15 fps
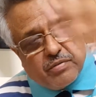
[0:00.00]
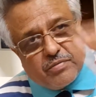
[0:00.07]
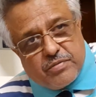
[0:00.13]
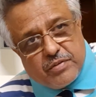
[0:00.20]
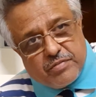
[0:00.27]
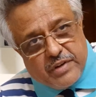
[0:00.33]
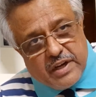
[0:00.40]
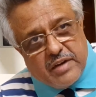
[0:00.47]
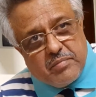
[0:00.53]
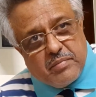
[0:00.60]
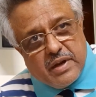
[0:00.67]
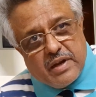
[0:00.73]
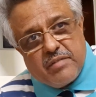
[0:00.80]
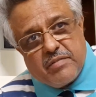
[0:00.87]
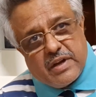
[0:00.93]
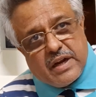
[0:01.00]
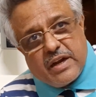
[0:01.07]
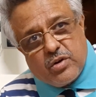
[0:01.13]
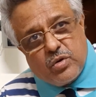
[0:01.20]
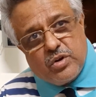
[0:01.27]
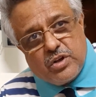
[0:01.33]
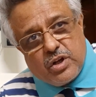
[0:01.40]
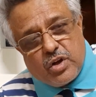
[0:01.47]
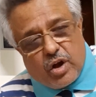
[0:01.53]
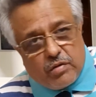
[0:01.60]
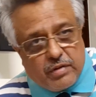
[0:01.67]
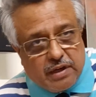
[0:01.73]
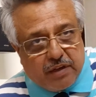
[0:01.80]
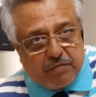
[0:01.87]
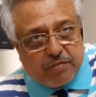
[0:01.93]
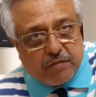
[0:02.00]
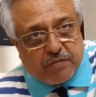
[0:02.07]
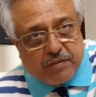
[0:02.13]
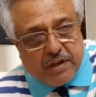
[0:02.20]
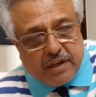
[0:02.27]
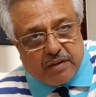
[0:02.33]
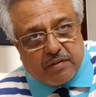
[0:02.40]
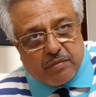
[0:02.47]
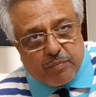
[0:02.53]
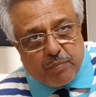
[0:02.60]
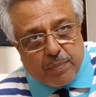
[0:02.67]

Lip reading: 15 May, when I wrote the novel in 15,